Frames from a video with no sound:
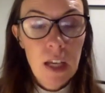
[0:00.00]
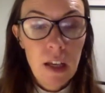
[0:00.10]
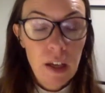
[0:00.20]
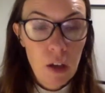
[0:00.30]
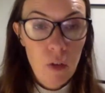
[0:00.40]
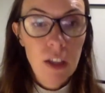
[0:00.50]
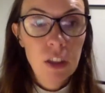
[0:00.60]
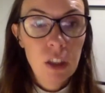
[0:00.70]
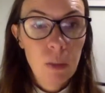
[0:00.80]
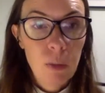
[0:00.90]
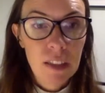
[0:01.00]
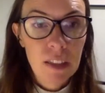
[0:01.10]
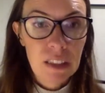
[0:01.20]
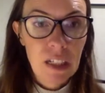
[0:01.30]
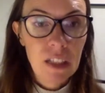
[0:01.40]
like a gratitude
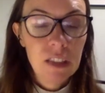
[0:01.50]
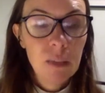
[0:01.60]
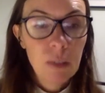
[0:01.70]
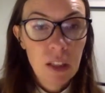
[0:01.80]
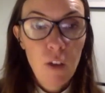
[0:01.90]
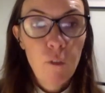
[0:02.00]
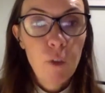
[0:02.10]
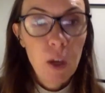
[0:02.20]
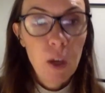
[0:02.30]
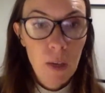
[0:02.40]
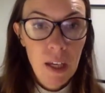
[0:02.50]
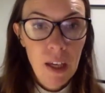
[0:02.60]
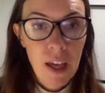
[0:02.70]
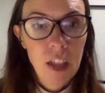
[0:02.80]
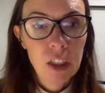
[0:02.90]
practice, and it's something that you're frequently
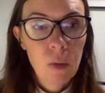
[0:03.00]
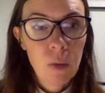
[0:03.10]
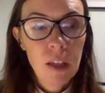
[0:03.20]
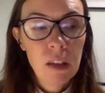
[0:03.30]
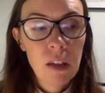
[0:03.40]
engaging with,